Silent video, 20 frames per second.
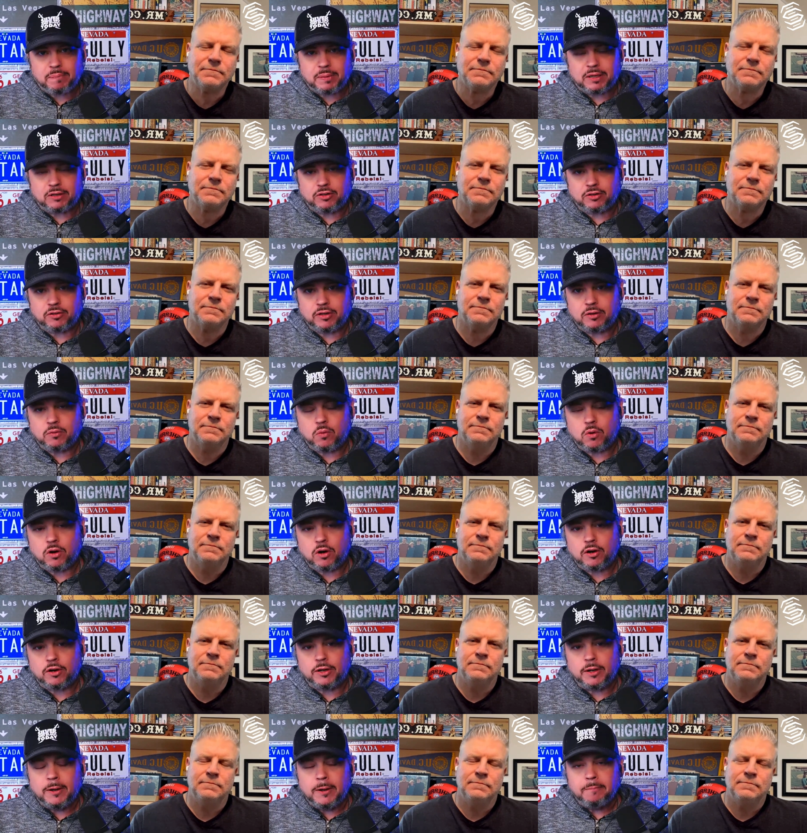Speaker 1: be a dirty
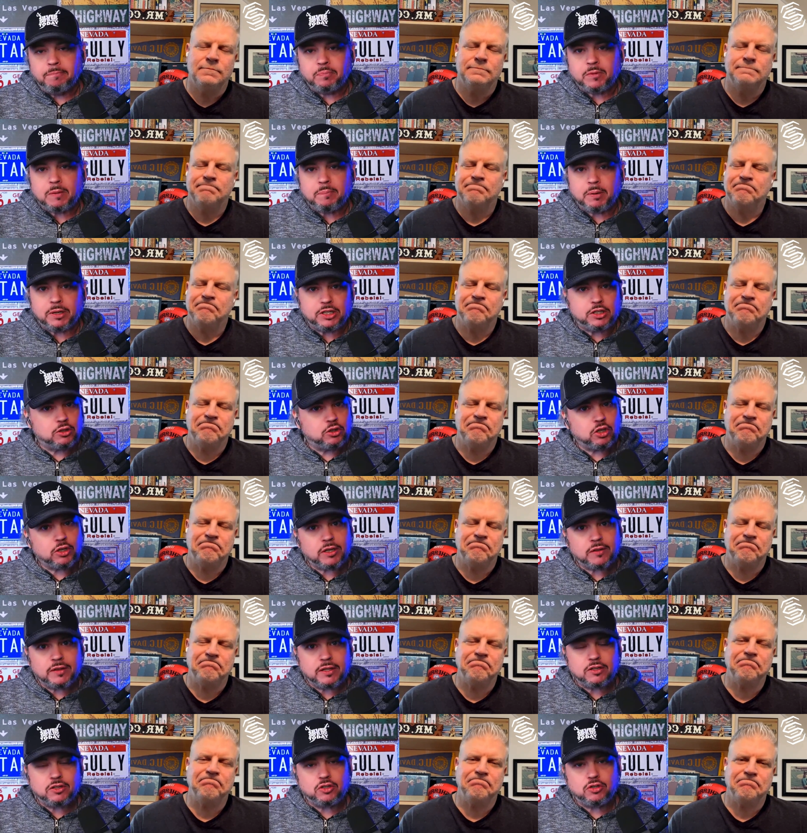word. But you look at
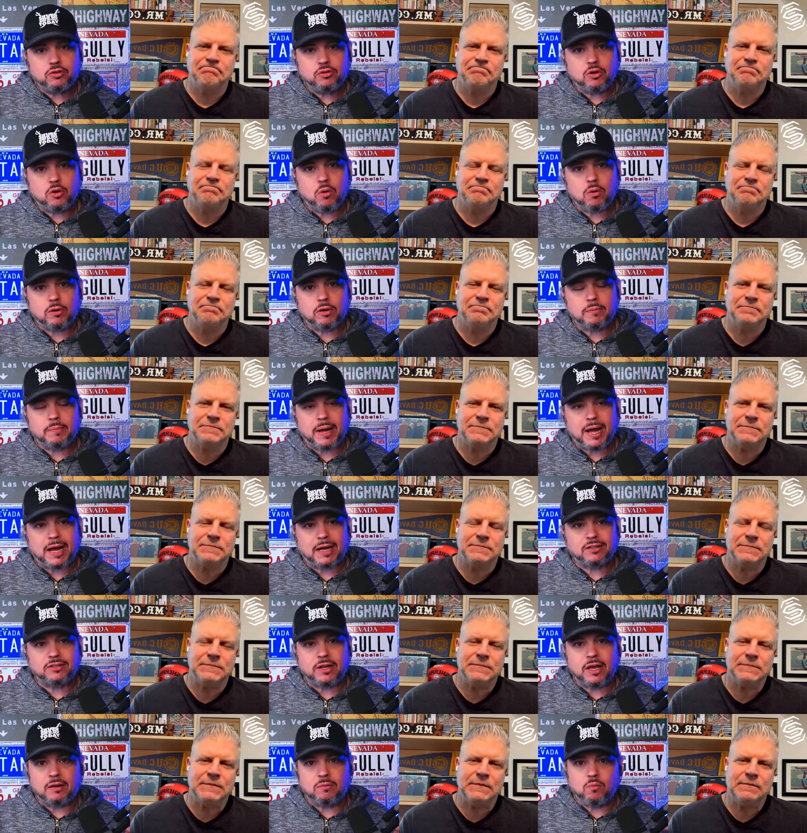these two quarterbacks
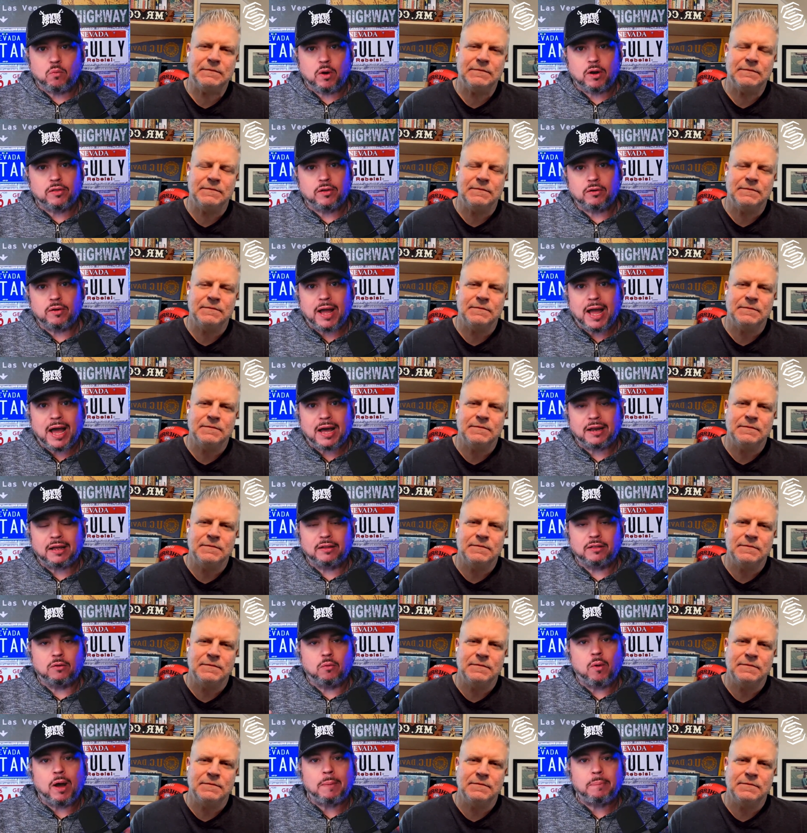and where they're at and the
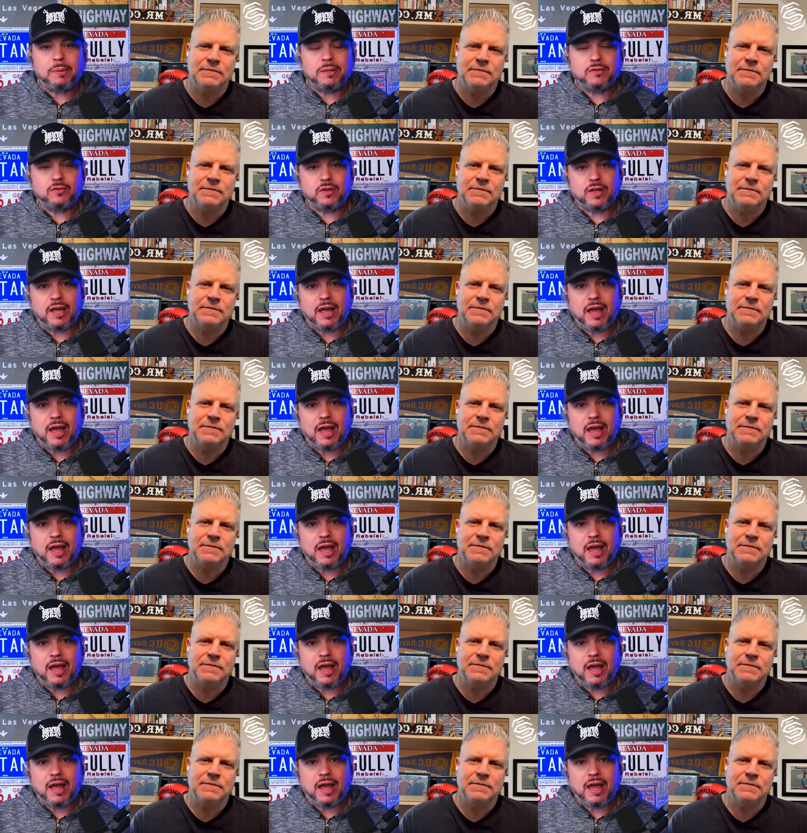weapons they